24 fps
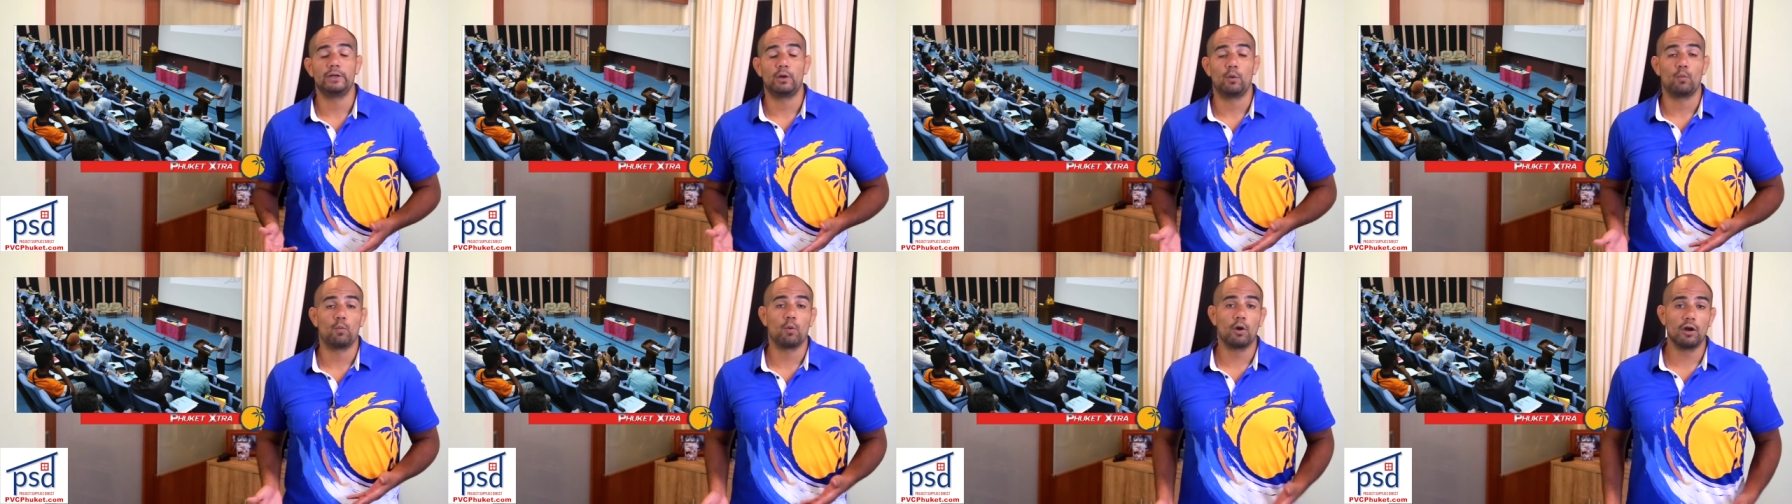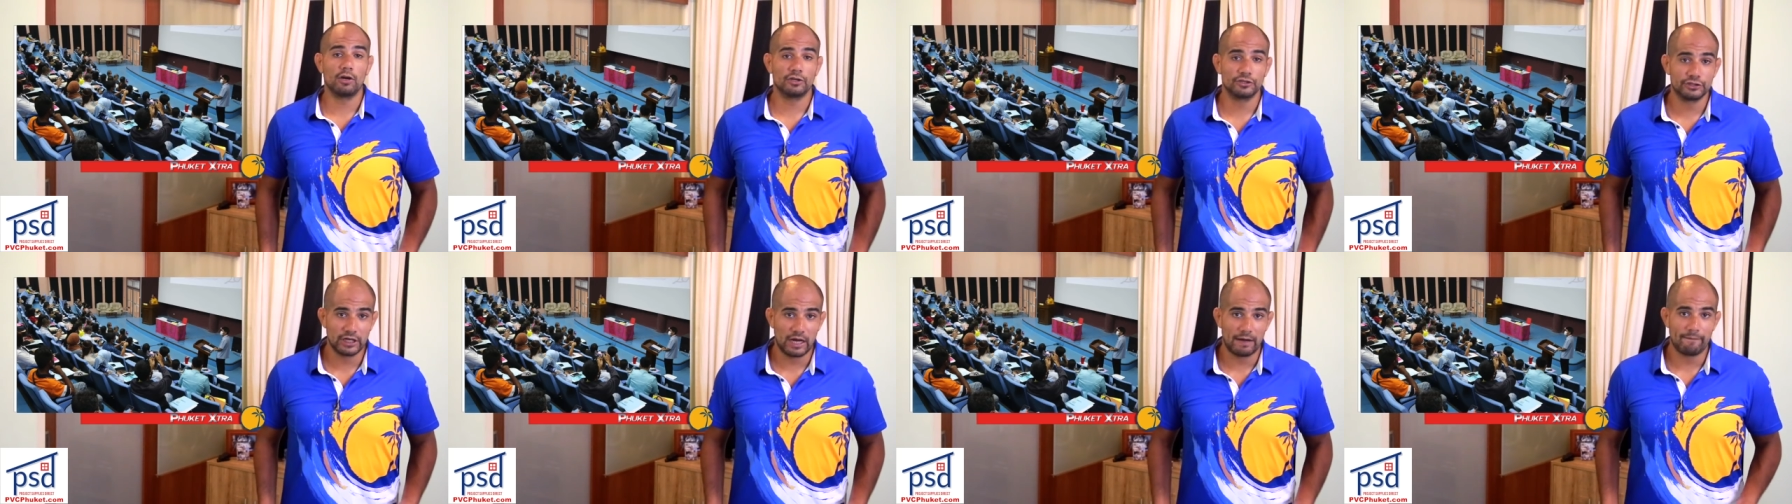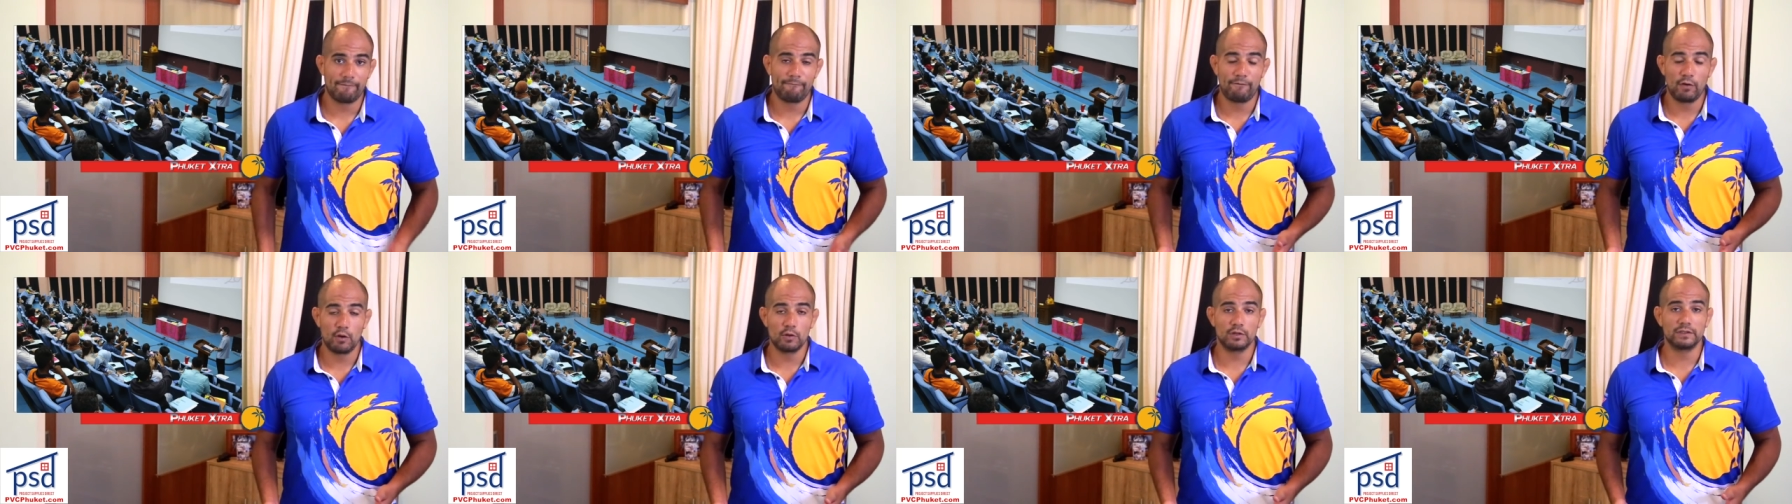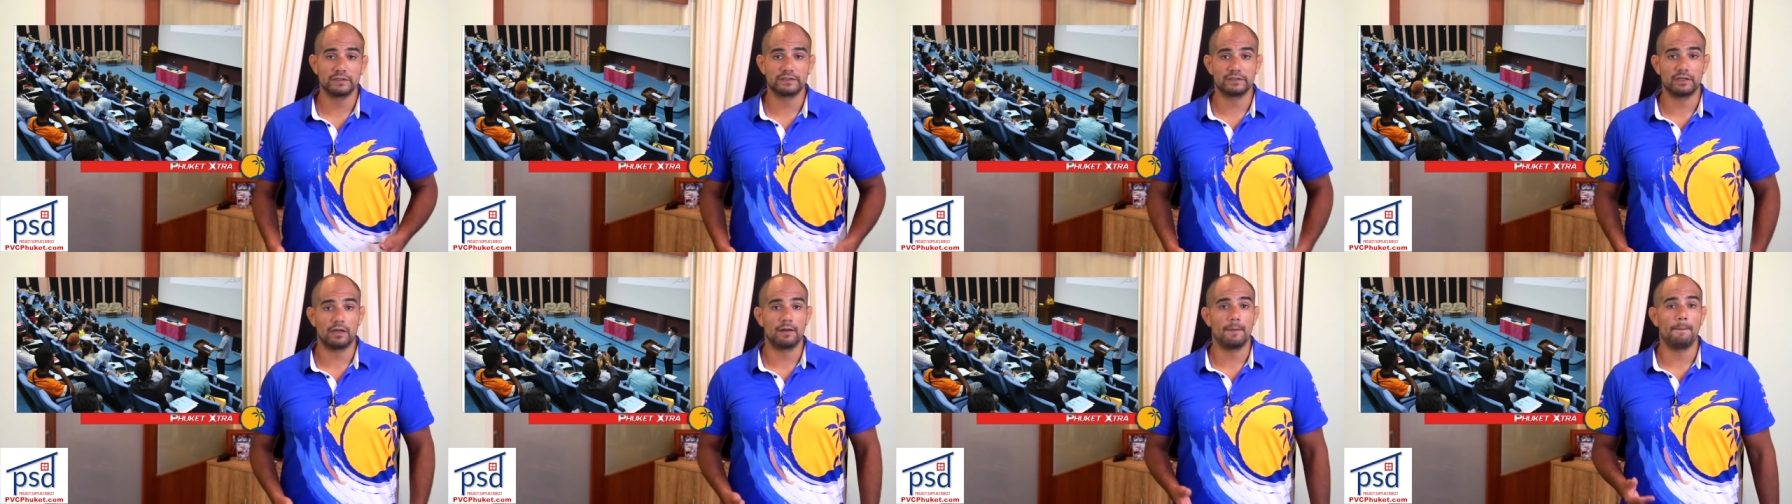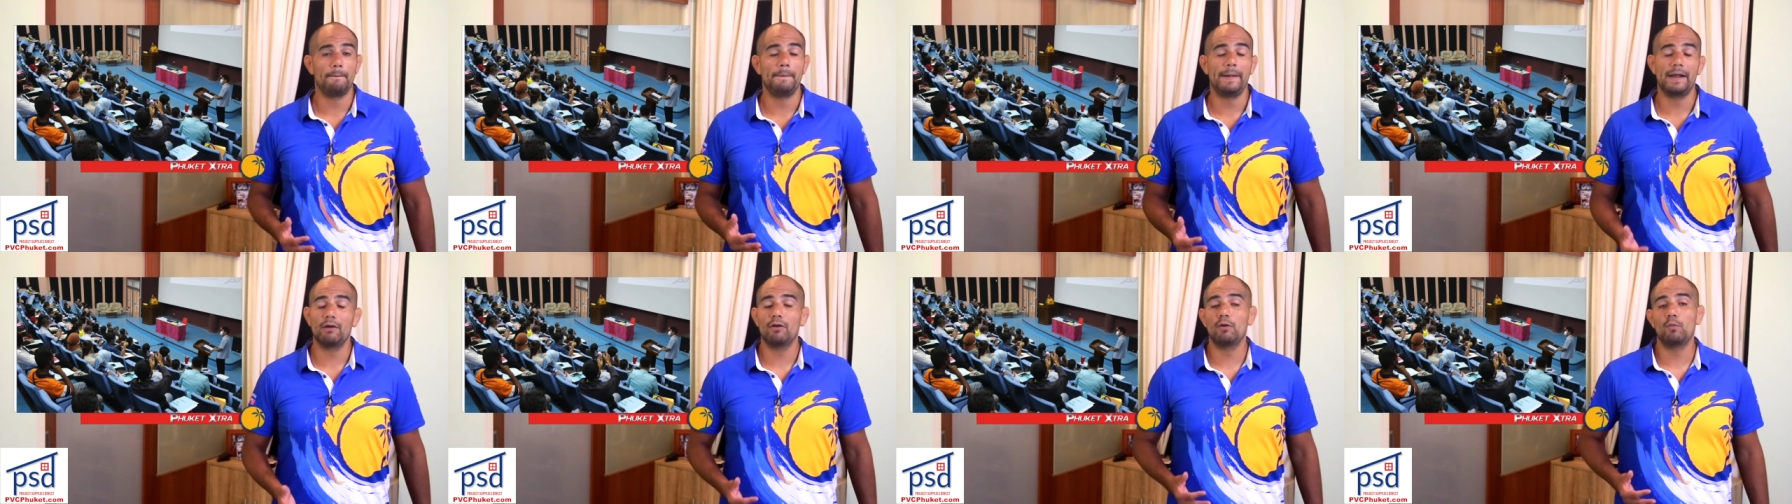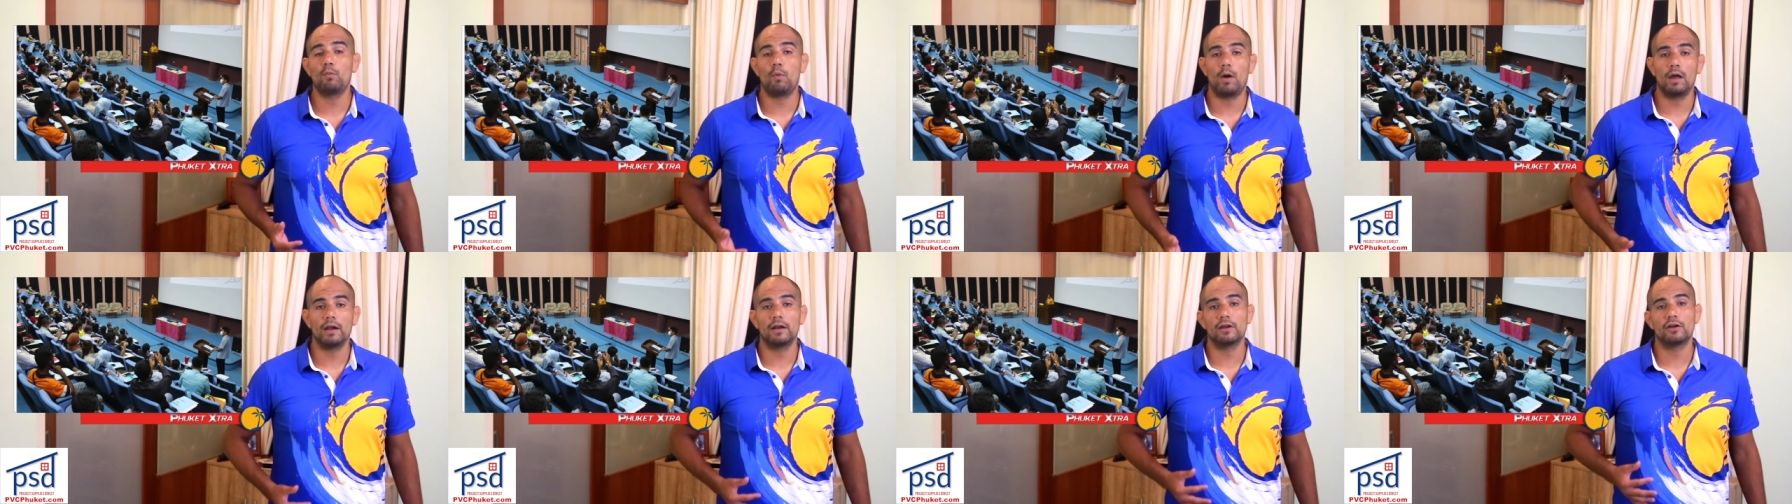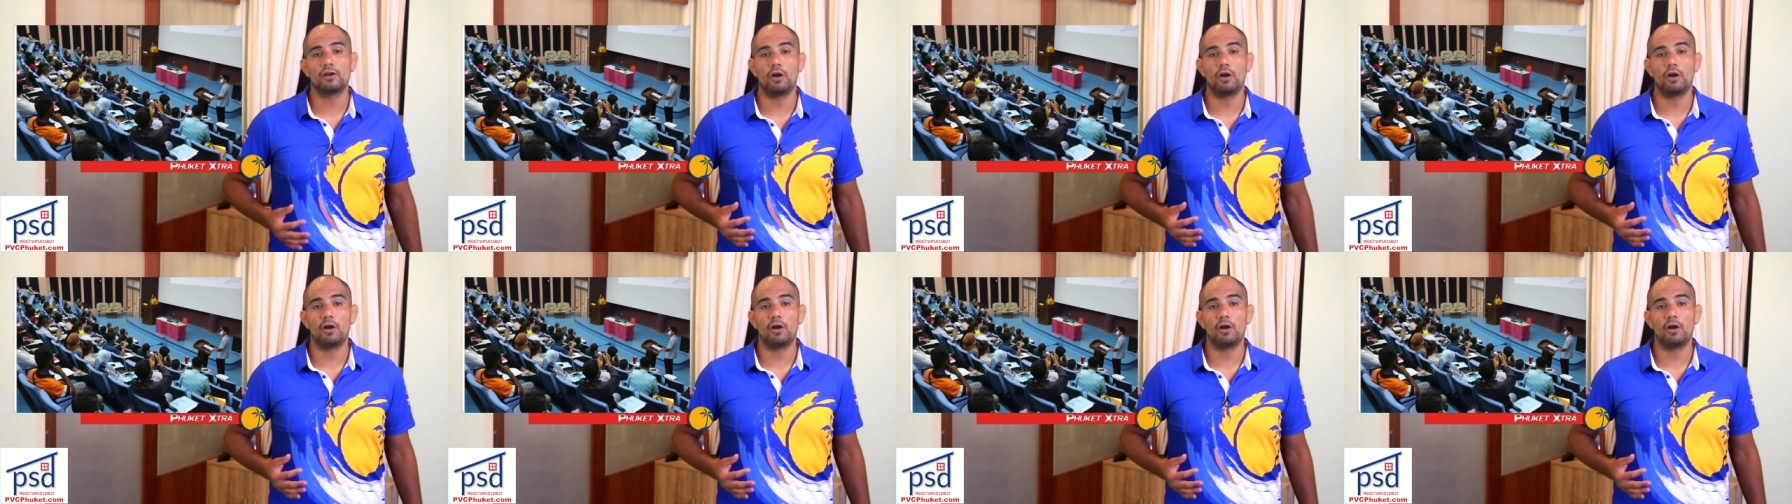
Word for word: a workshop focused on marijuana